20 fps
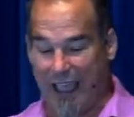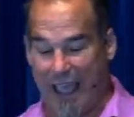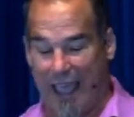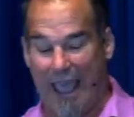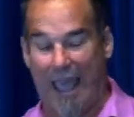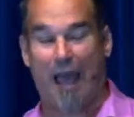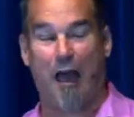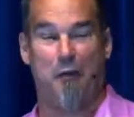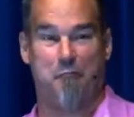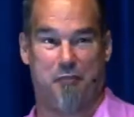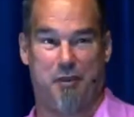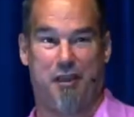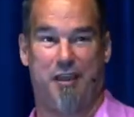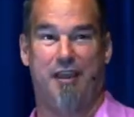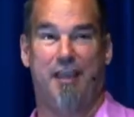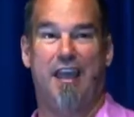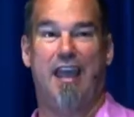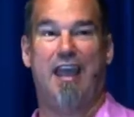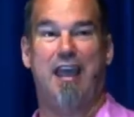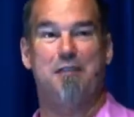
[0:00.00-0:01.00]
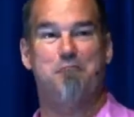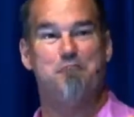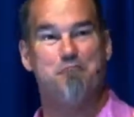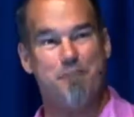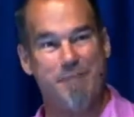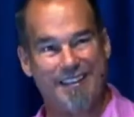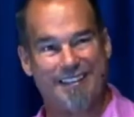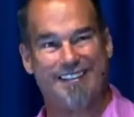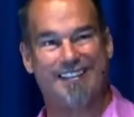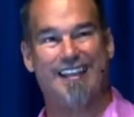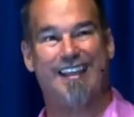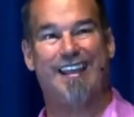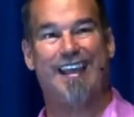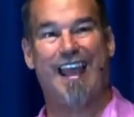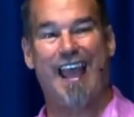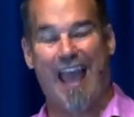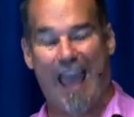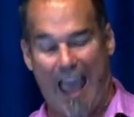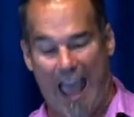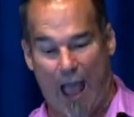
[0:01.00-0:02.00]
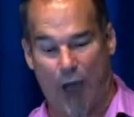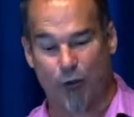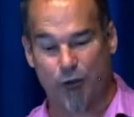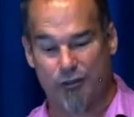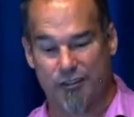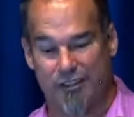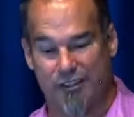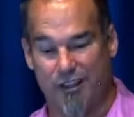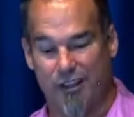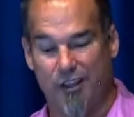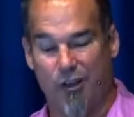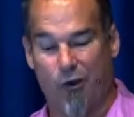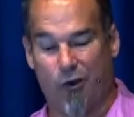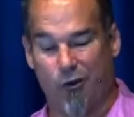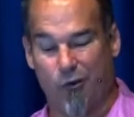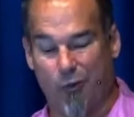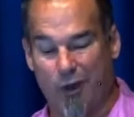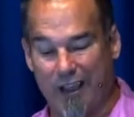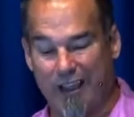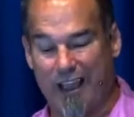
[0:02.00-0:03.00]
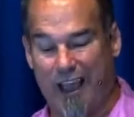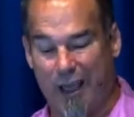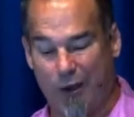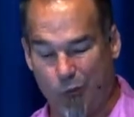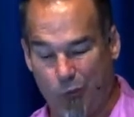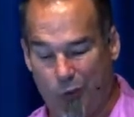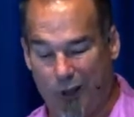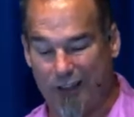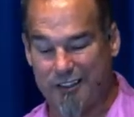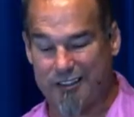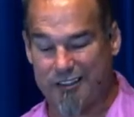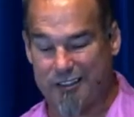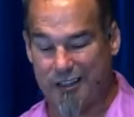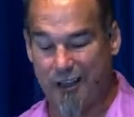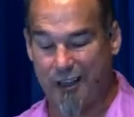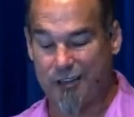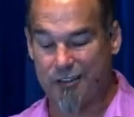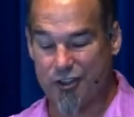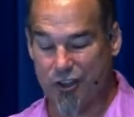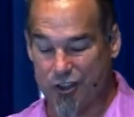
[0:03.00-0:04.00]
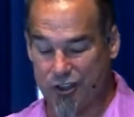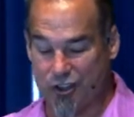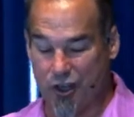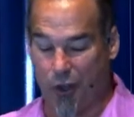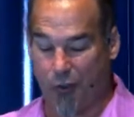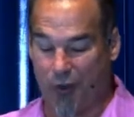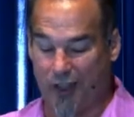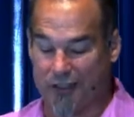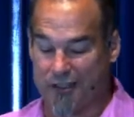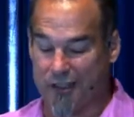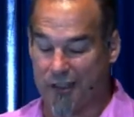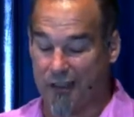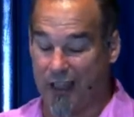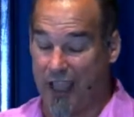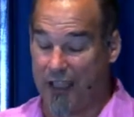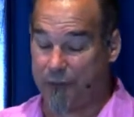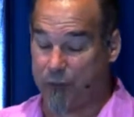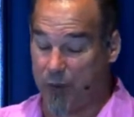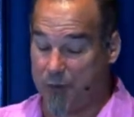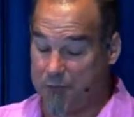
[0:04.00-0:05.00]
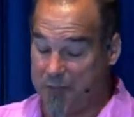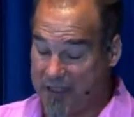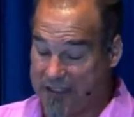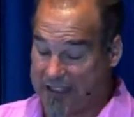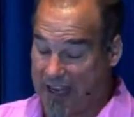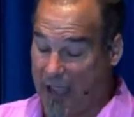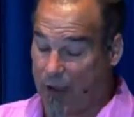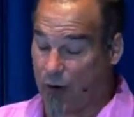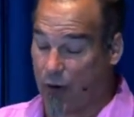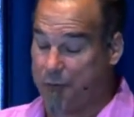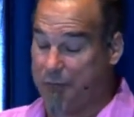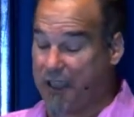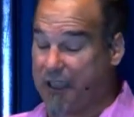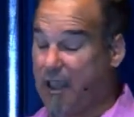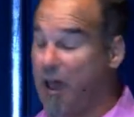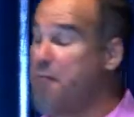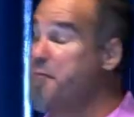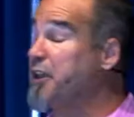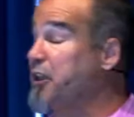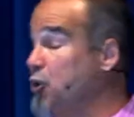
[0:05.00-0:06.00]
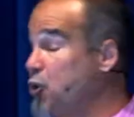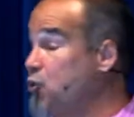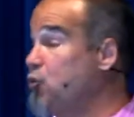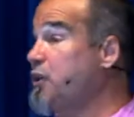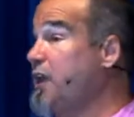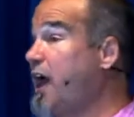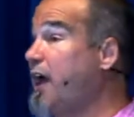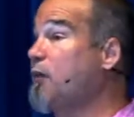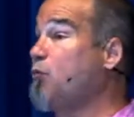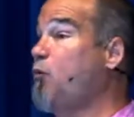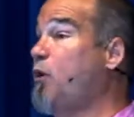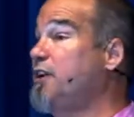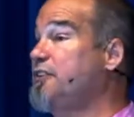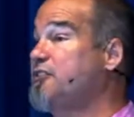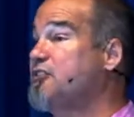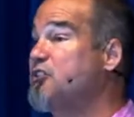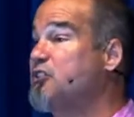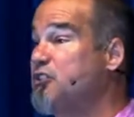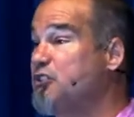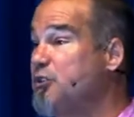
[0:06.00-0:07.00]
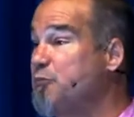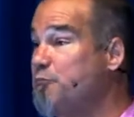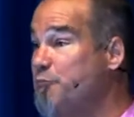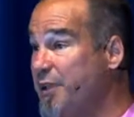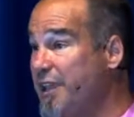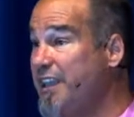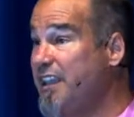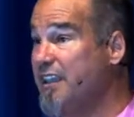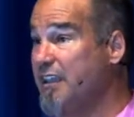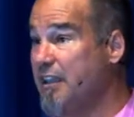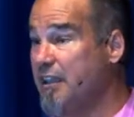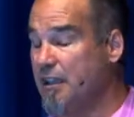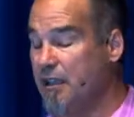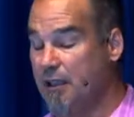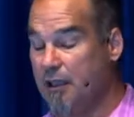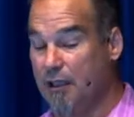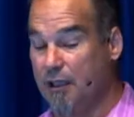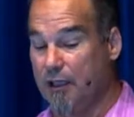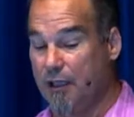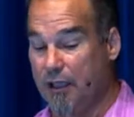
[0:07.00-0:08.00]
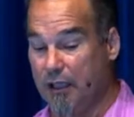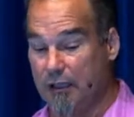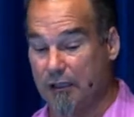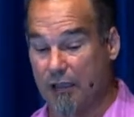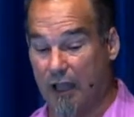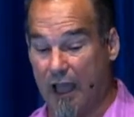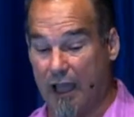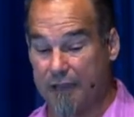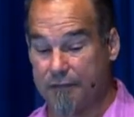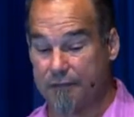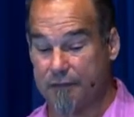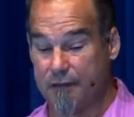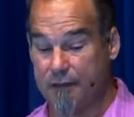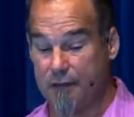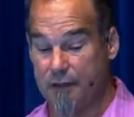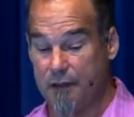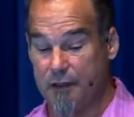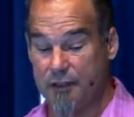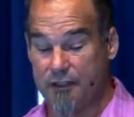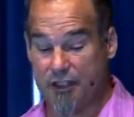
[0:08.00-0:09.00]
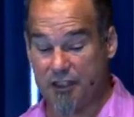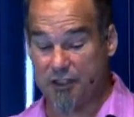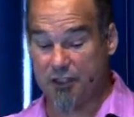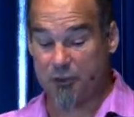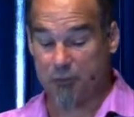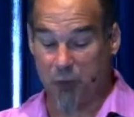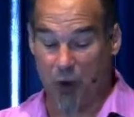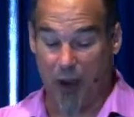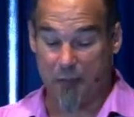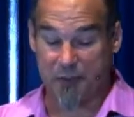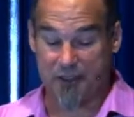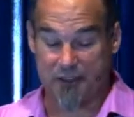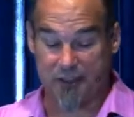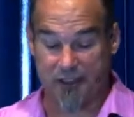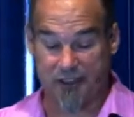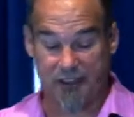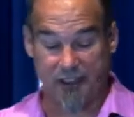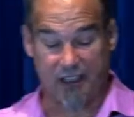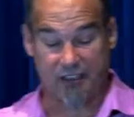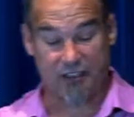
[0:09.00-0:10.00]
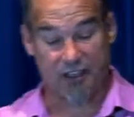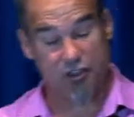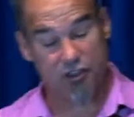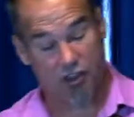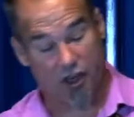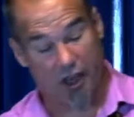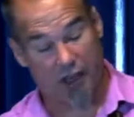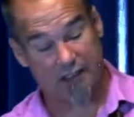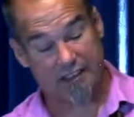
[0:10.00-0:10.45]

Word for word: up and missing out on what God wants to show us in life. We miss out on becoming who God wants us to be in life. Jesus promised us this in John